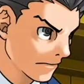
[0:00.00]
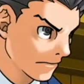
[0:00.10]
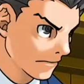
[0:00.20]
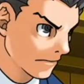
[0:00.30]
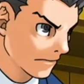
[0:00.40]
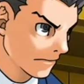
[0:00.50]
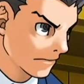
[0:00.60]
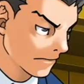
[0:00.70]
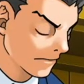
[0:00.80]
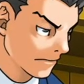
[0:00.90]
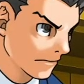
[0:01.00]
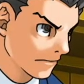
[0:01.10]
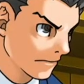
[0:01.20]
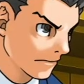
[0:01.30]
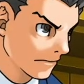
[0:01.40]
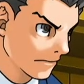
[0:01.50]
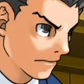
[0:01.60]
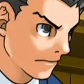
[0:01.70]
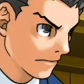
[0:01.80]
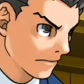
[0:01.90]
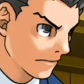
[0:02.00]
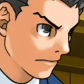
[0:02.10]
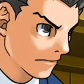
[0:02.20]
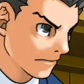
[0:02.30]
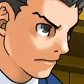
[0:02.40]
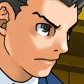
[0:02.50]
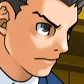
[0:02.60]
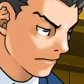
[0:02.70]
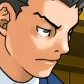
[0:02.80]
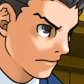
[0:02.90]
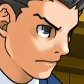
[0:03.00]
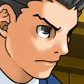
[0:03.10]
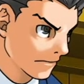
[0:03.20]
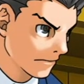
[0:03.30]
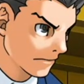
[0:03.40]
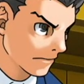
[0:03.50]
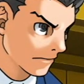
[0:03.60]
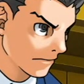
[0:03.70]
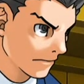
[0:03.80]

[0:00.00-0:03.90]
(not speaking)